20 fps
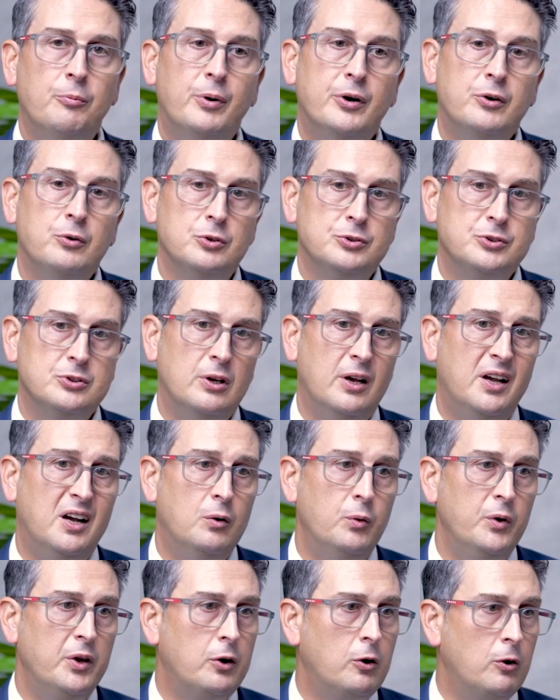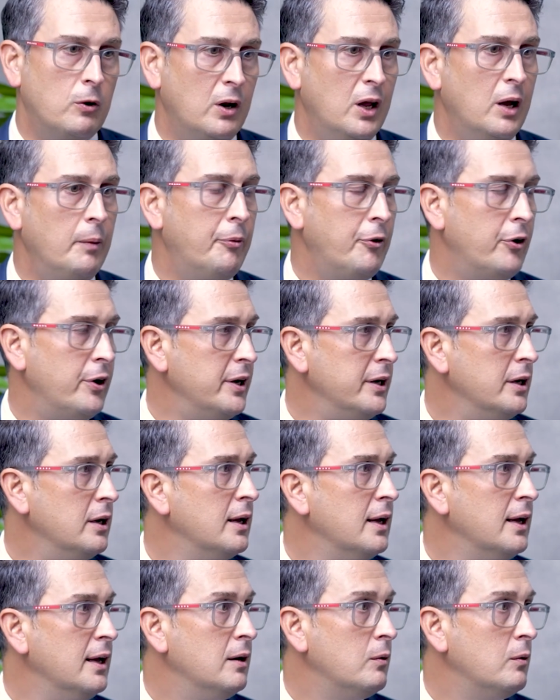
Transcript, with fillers: but also how we collaborate